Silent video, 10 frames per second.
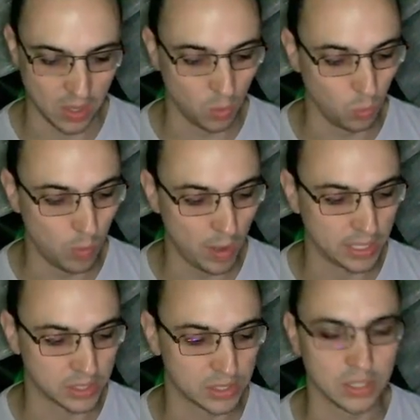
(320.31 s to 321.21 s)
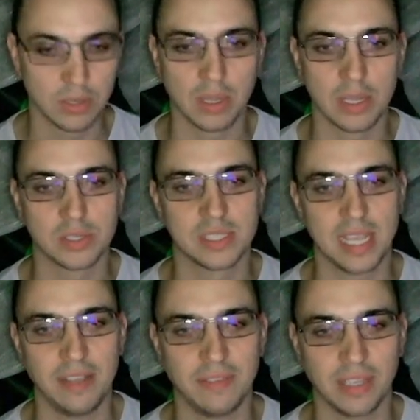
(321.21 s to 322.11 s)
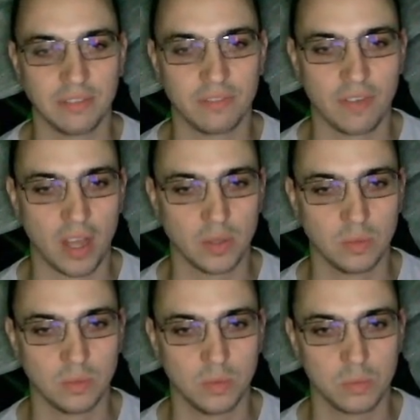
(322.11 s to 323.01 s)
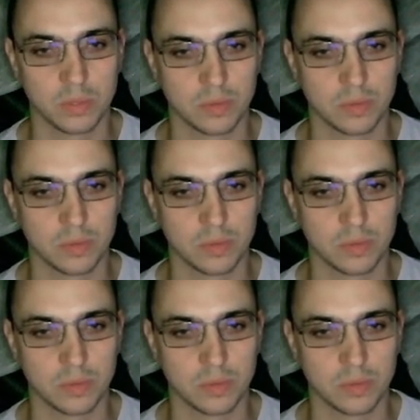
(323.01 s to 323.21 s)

when it's saving the file, oops,